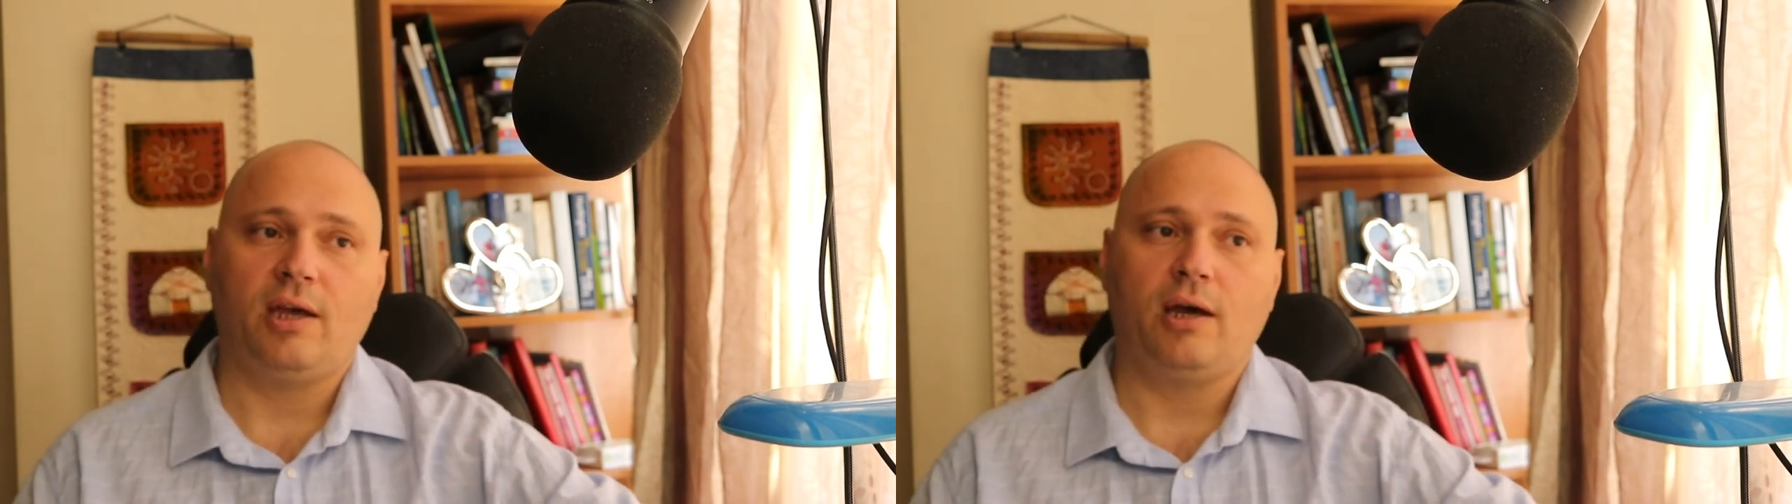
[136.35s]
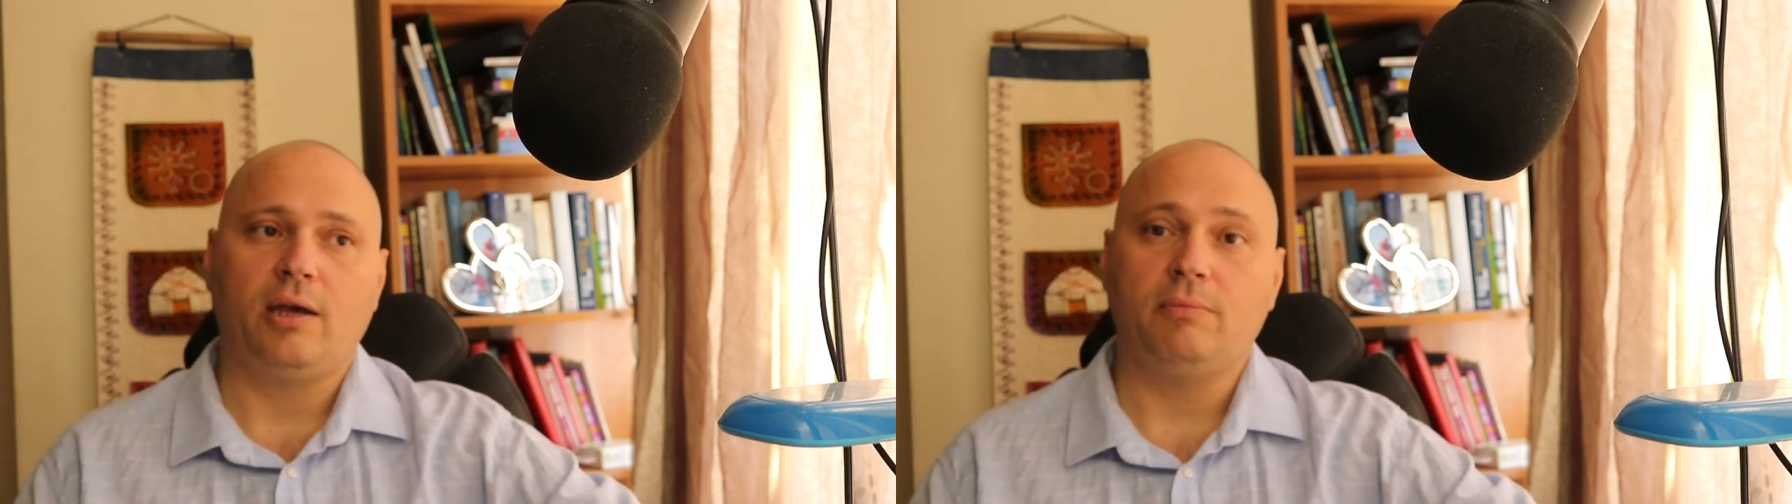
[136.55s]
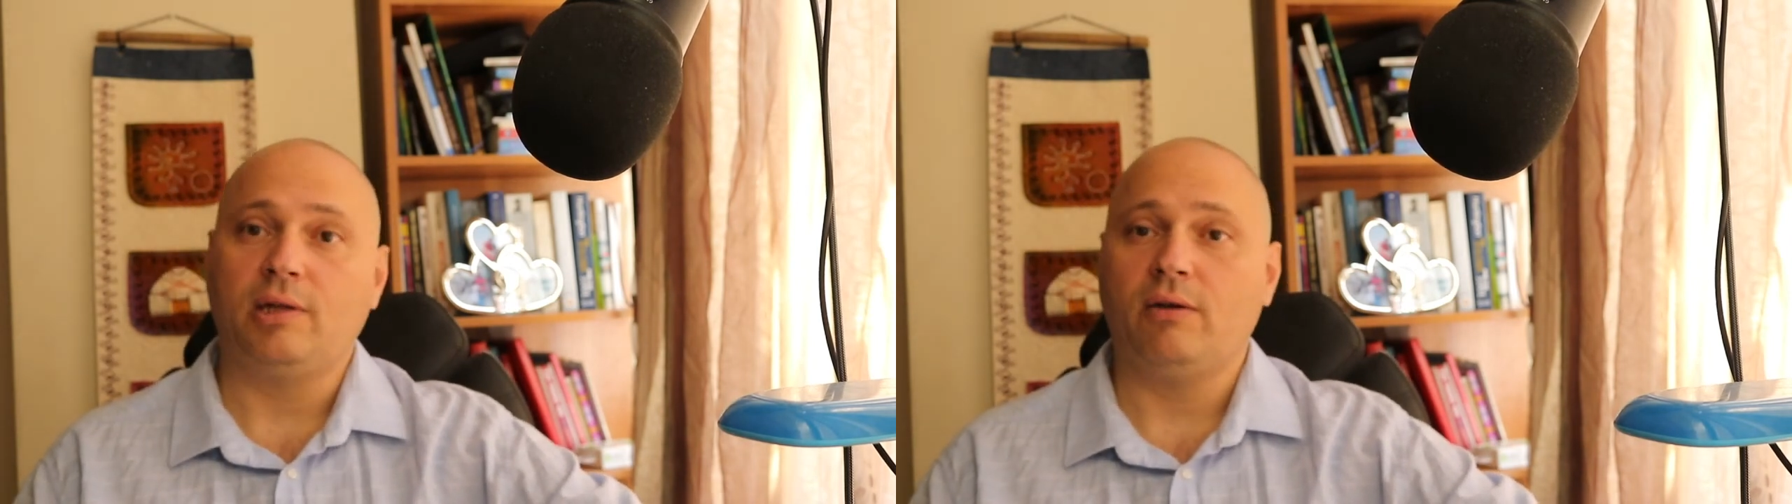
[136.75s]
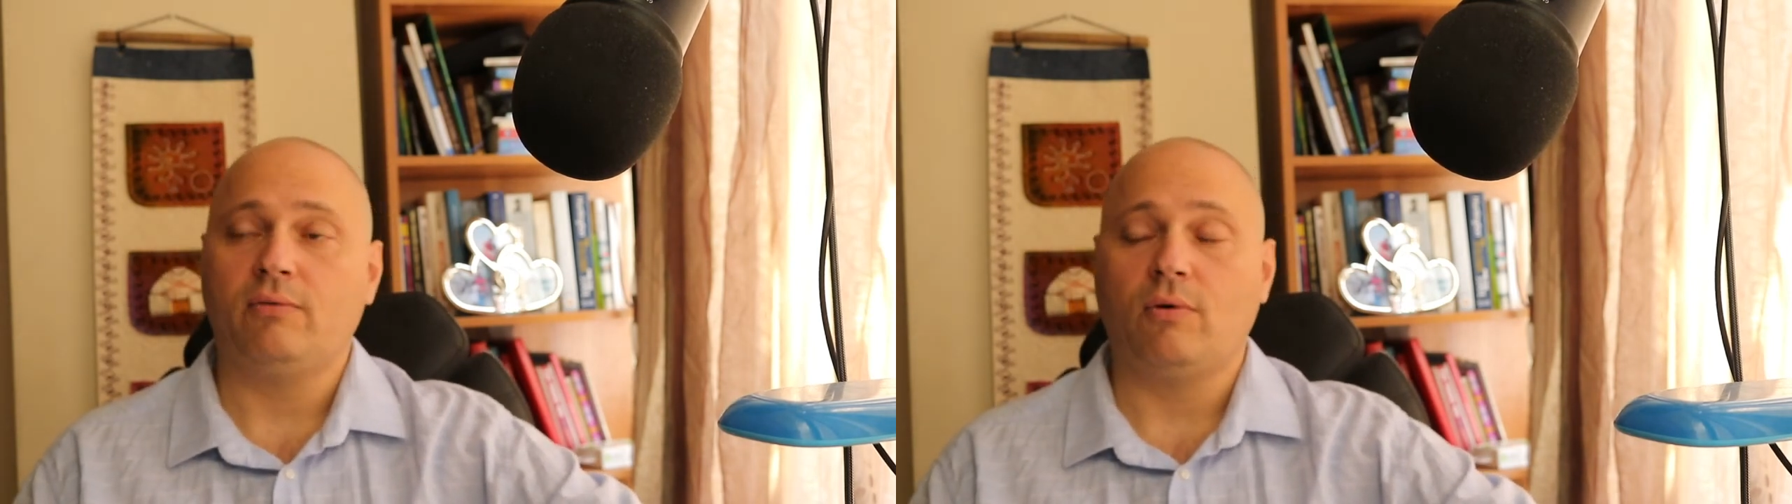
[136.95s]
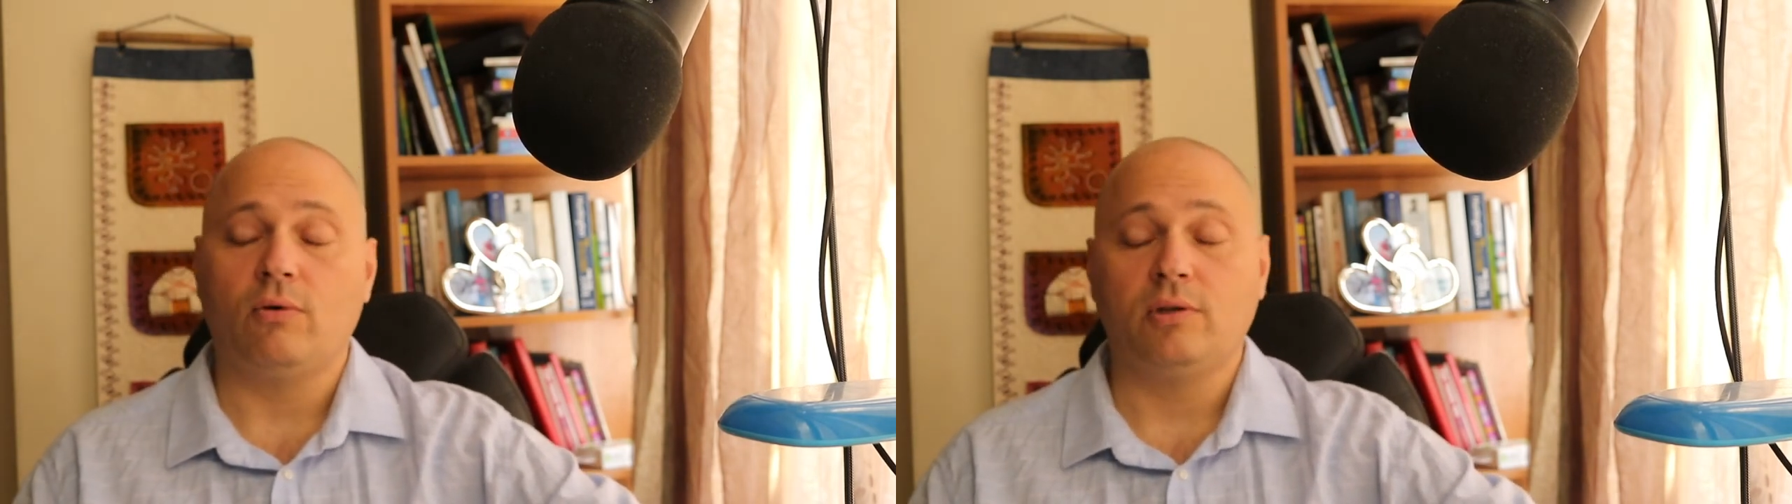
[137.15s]
I
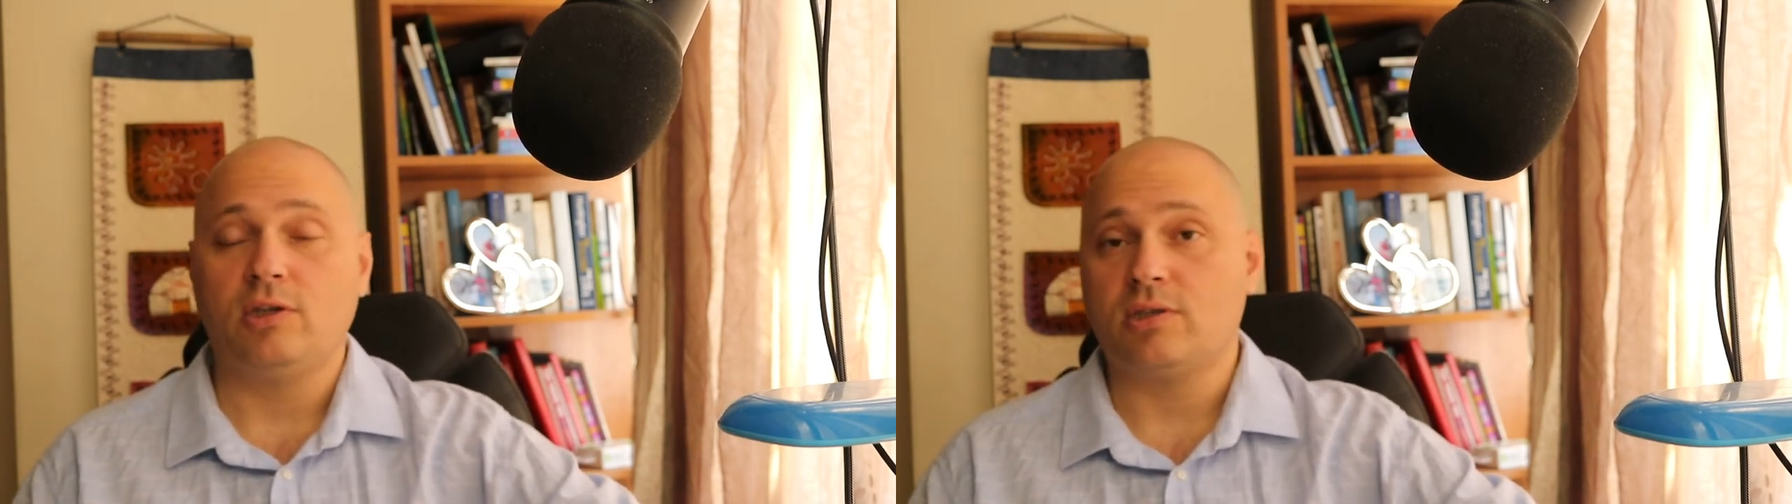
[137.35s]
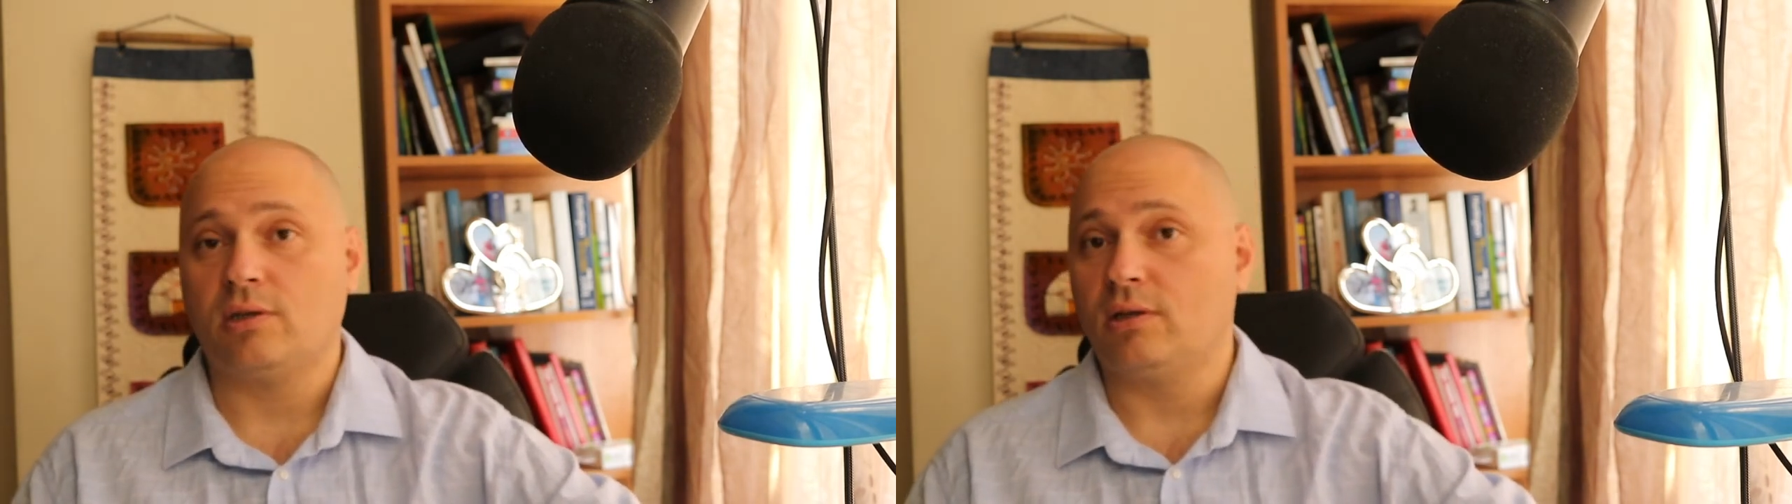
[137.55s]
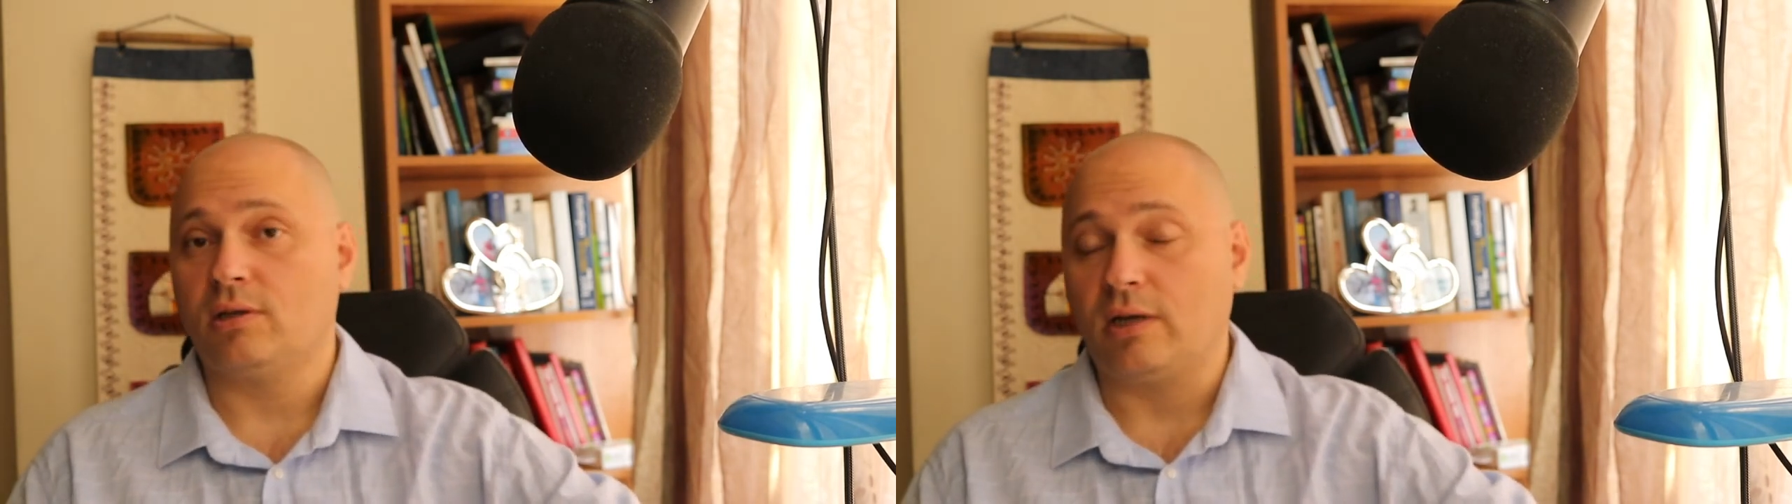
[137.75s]
believe all these uh,